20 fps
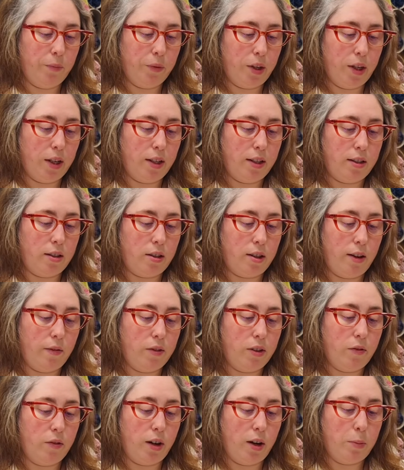and it's
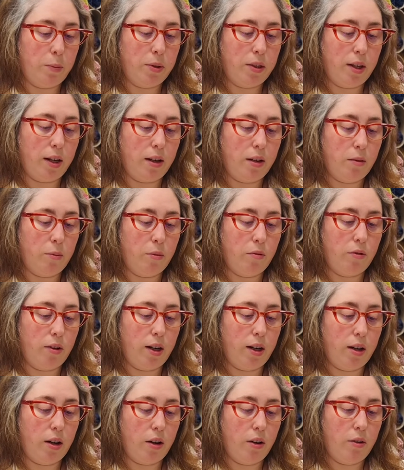75%
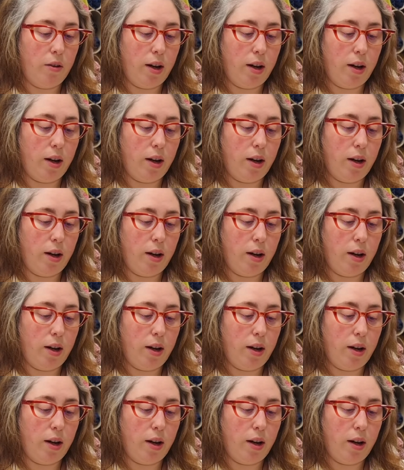merino